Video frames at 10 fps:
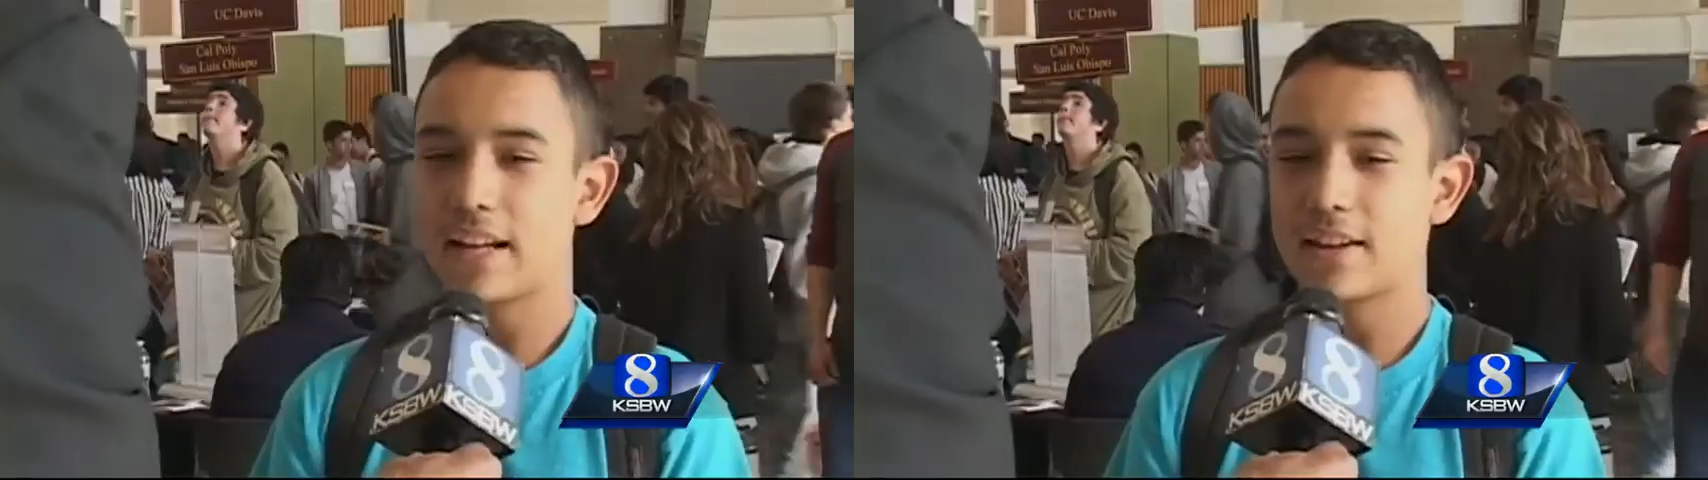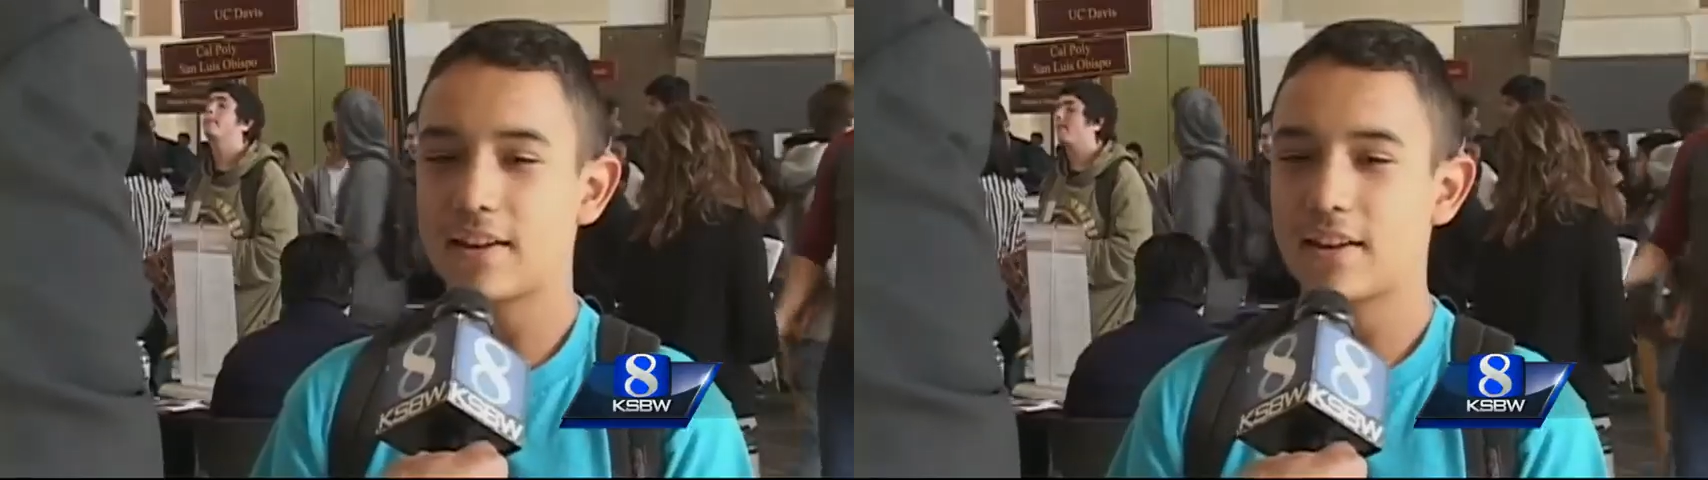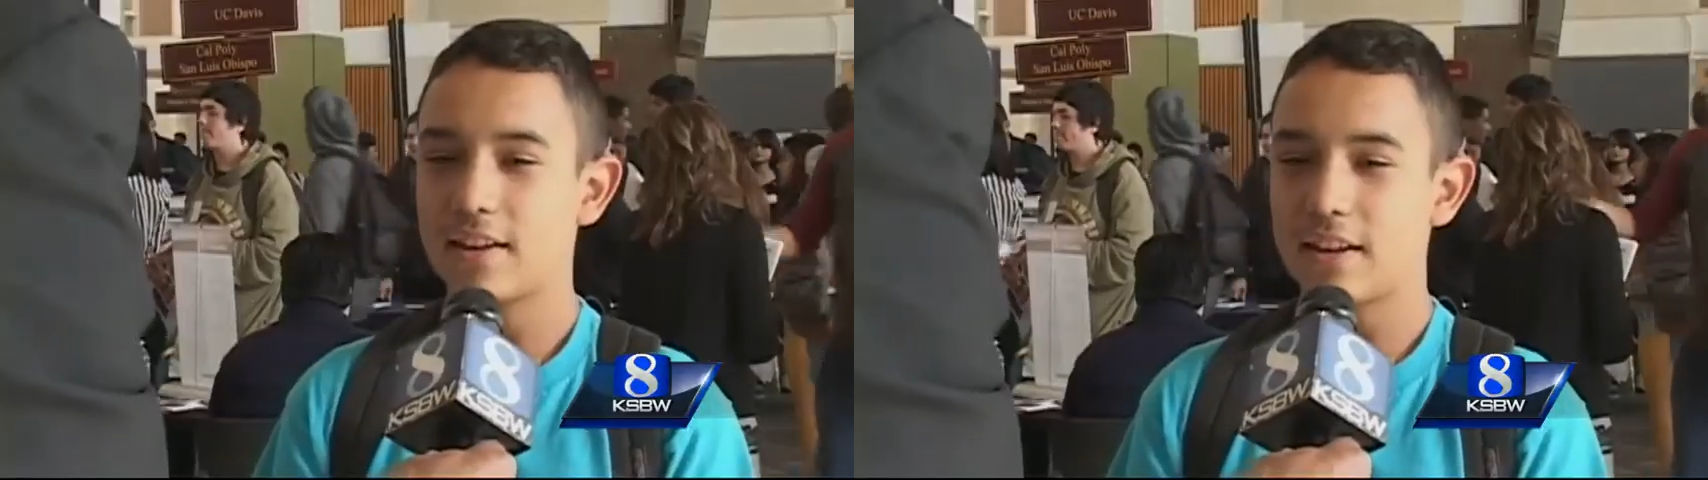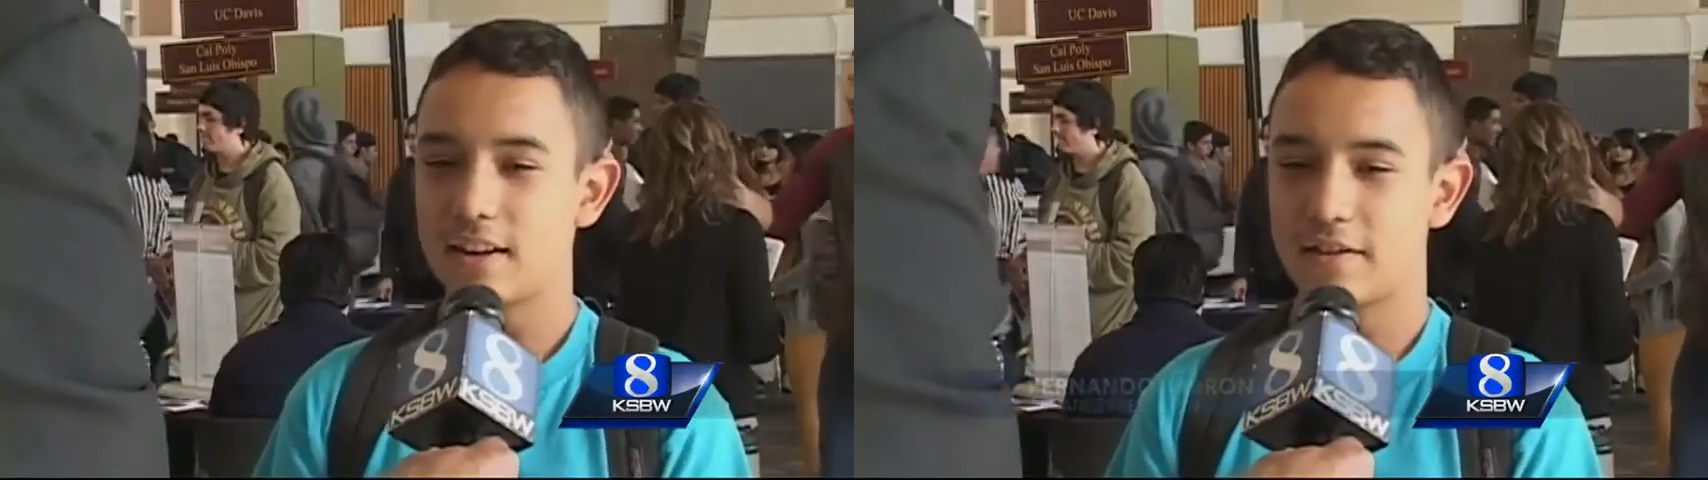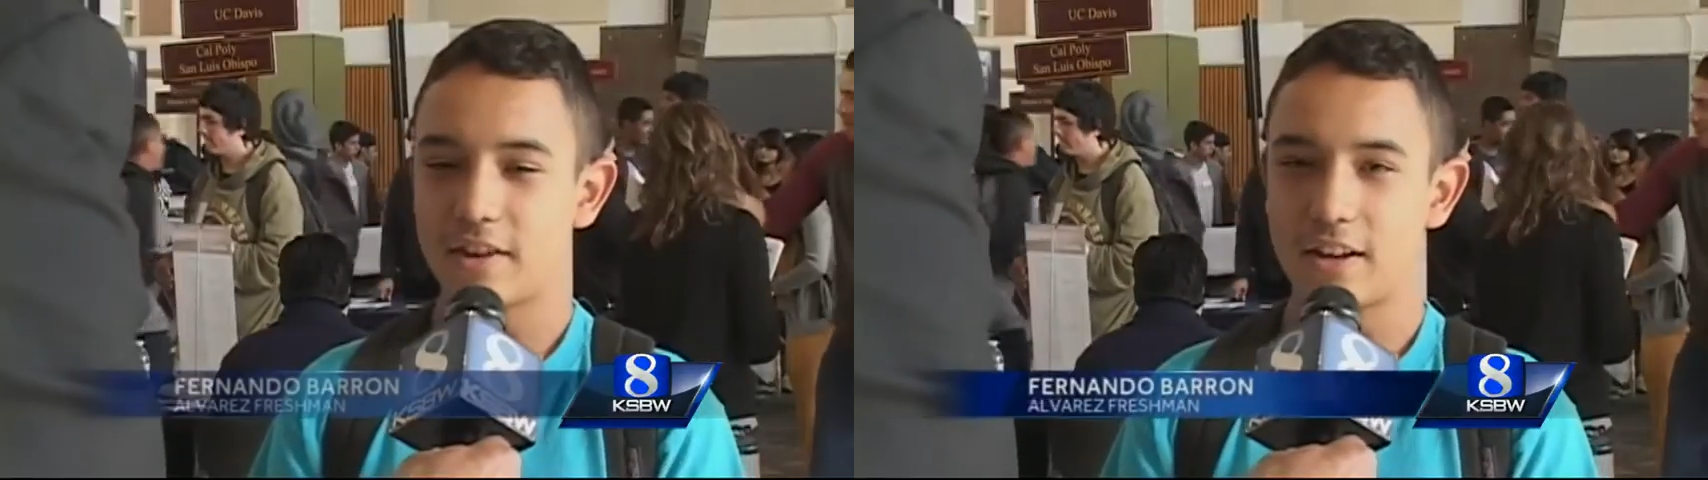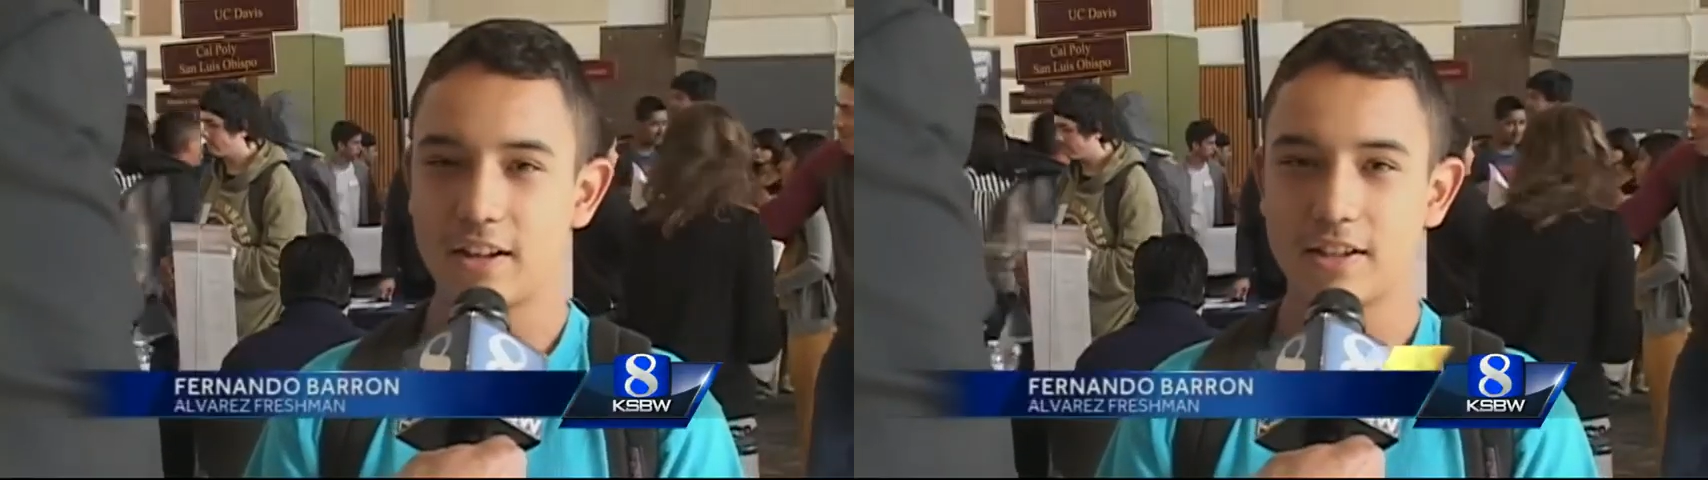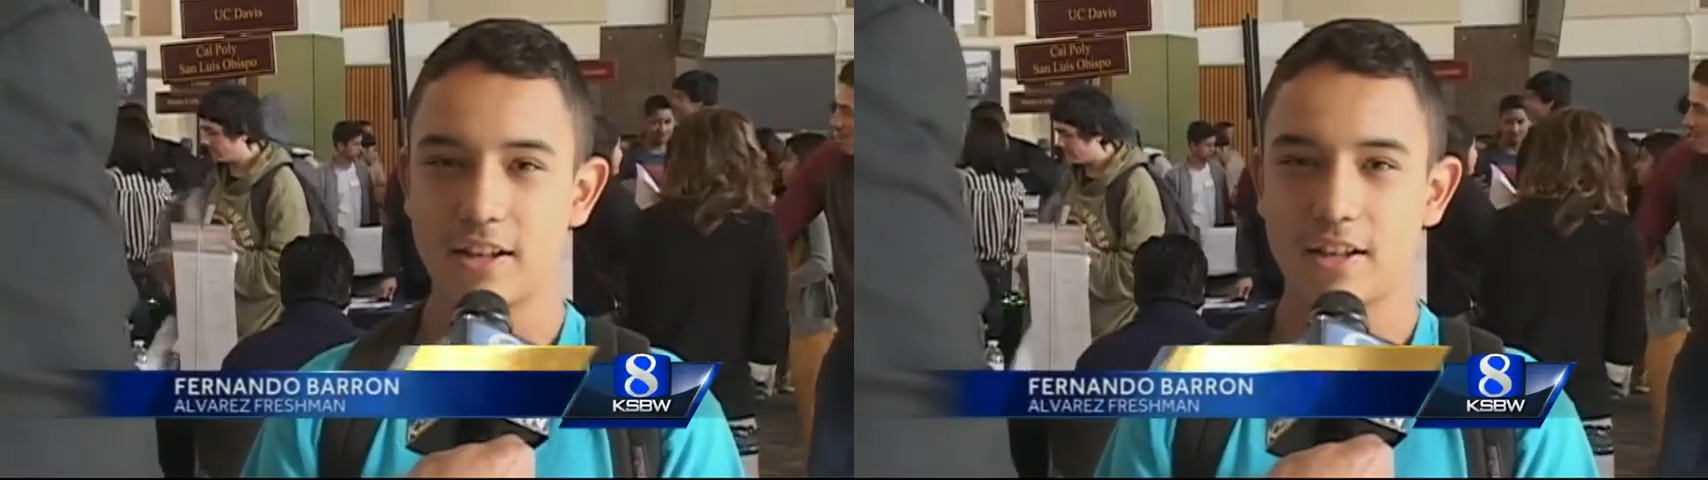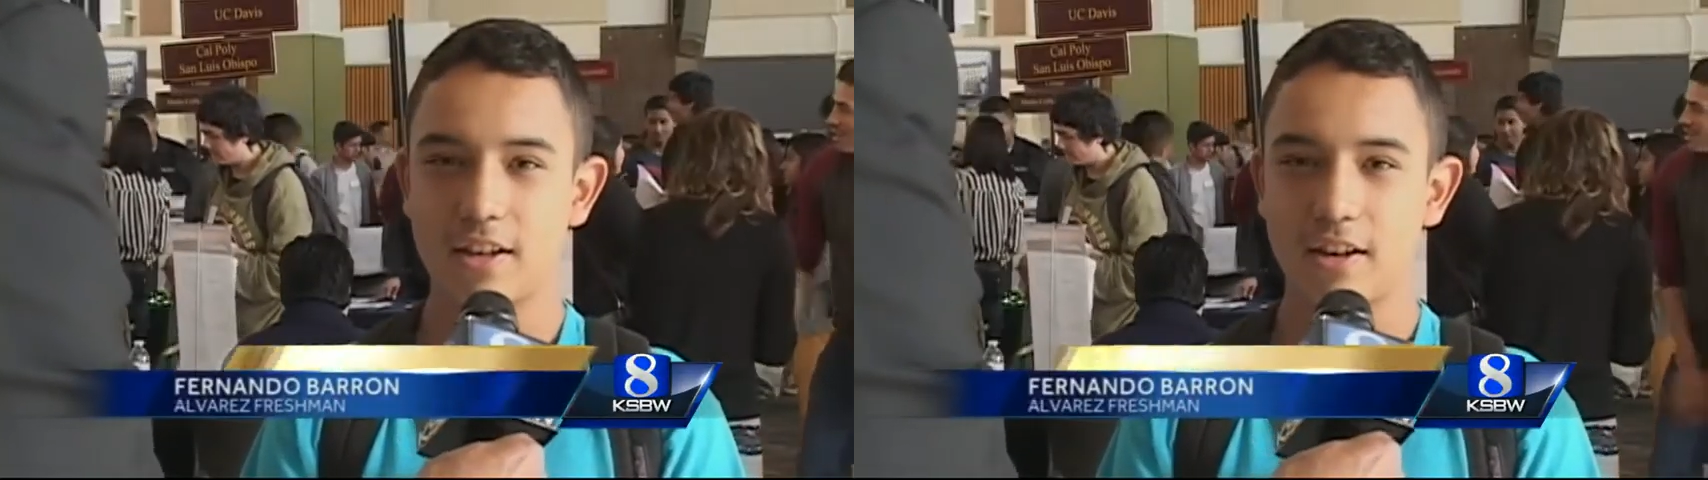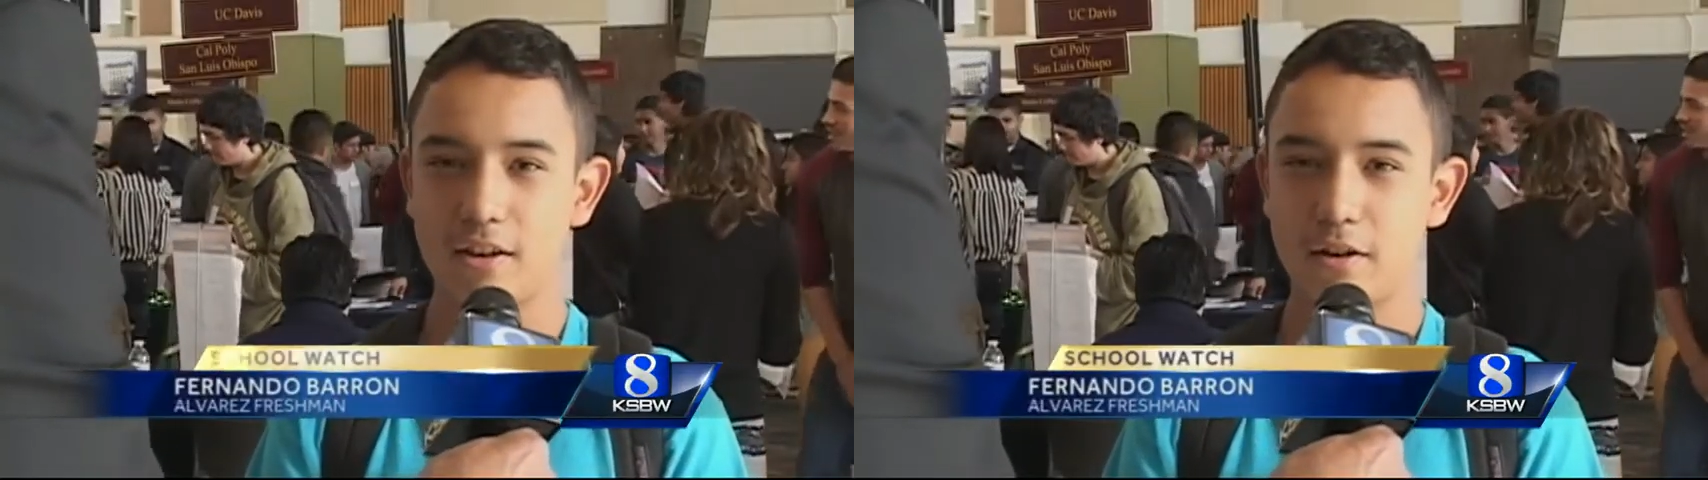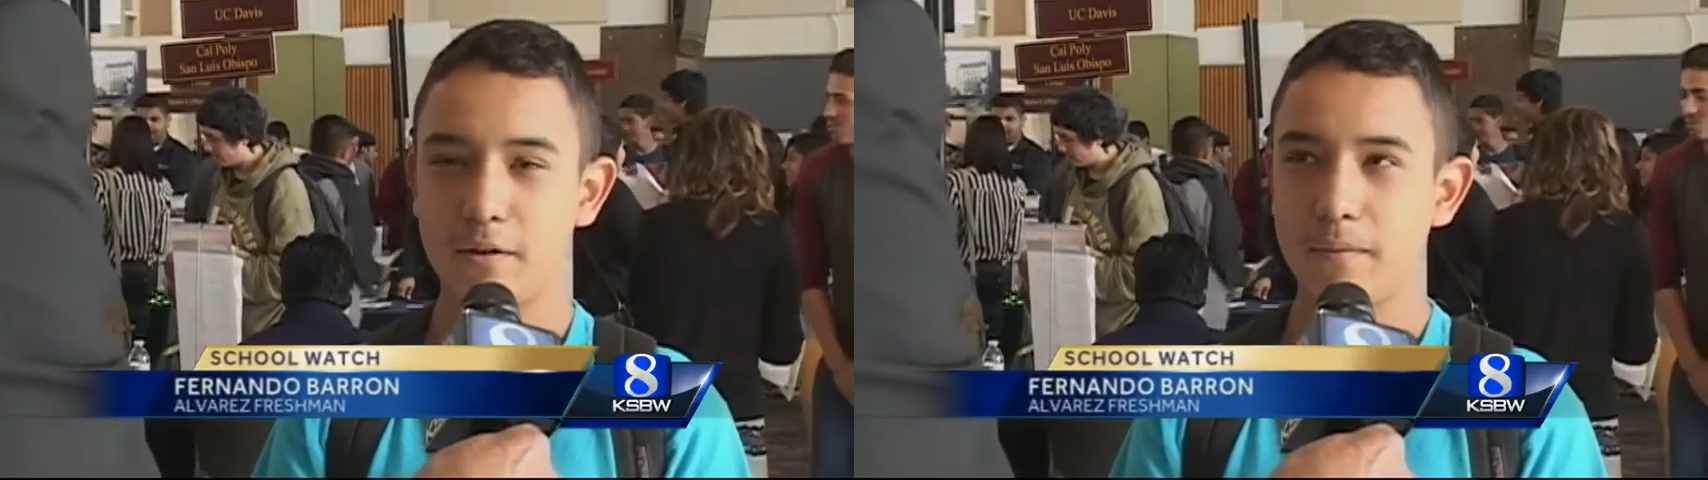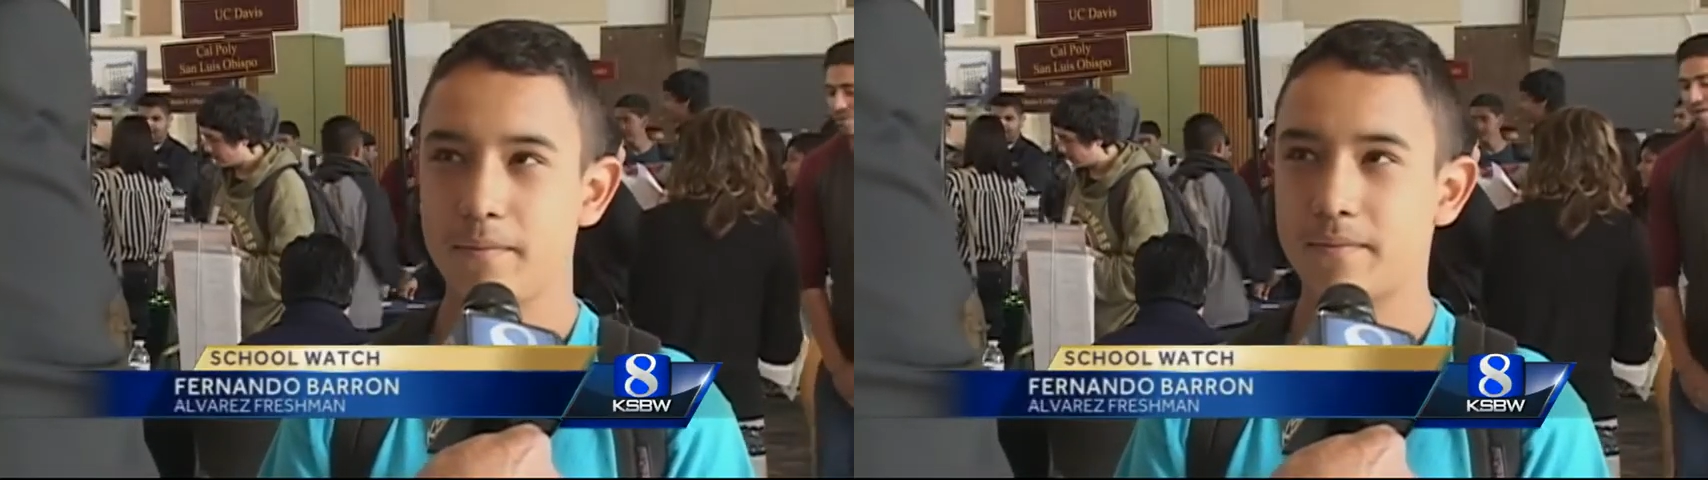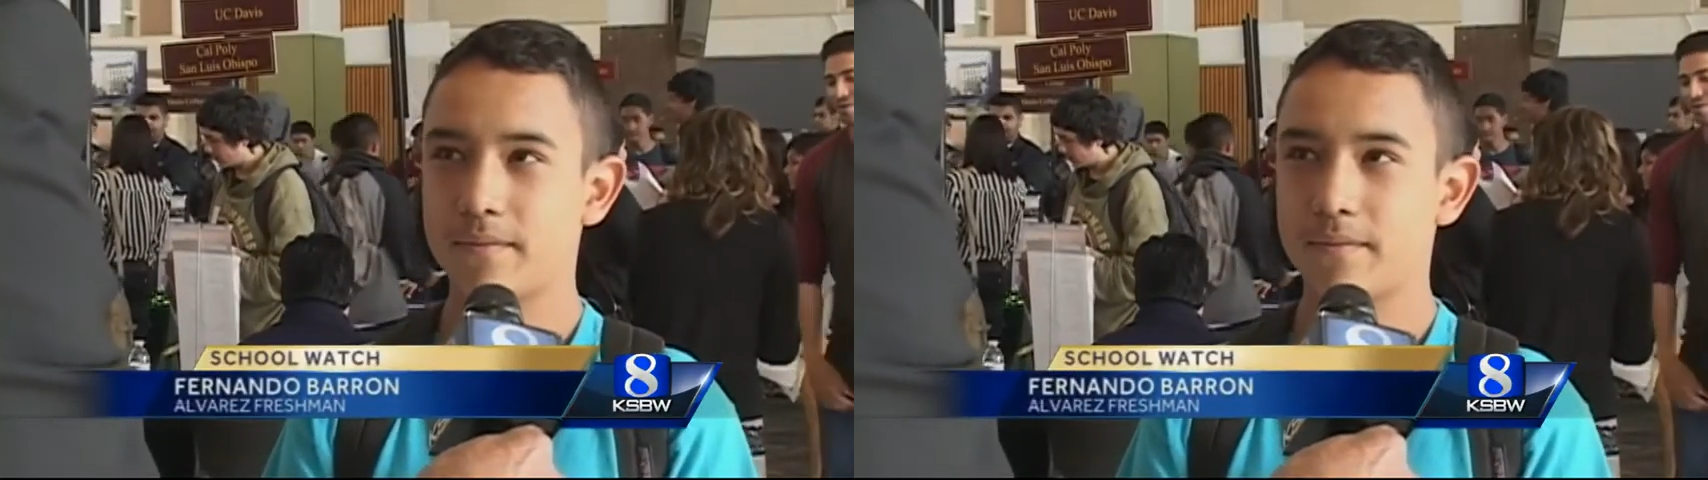That there's a lot of colleges to go to